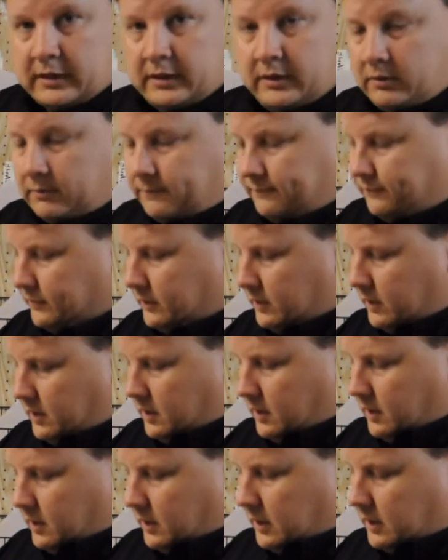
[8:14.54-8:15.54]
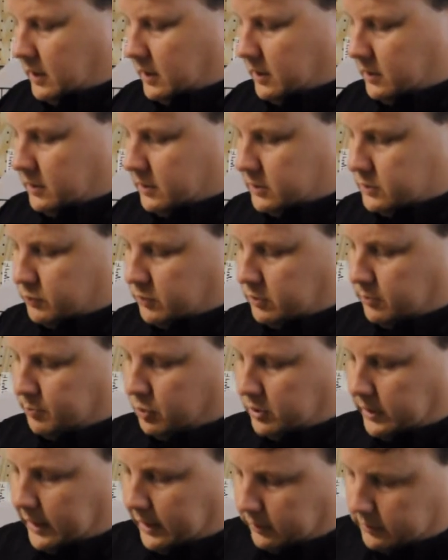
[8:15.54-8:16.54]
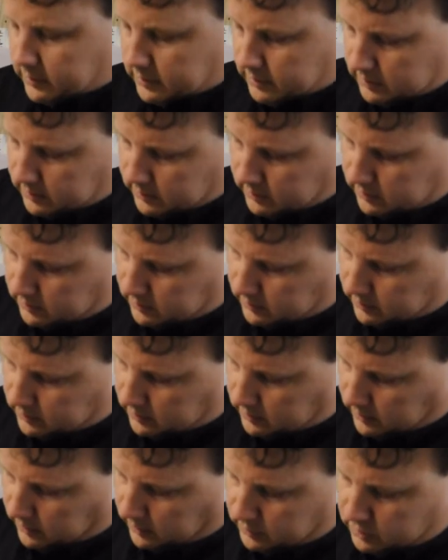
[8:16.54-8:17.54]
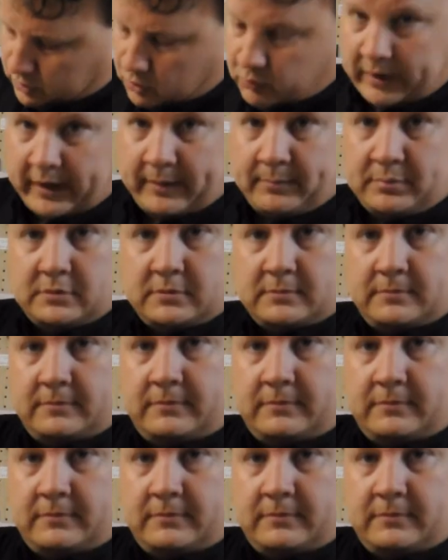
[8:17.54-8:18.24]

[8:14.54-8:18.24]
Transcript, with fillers: here, and this one will put out uh, 2 amps.